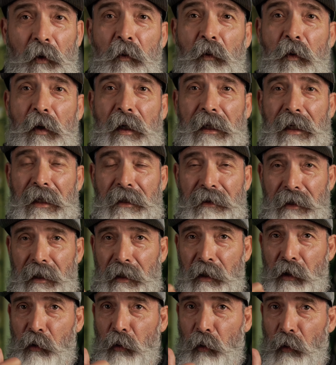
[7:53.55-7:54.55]
One is
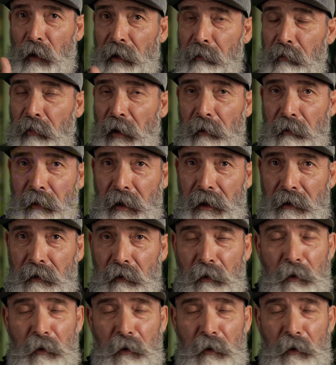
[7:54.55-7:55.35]
a green pumpkin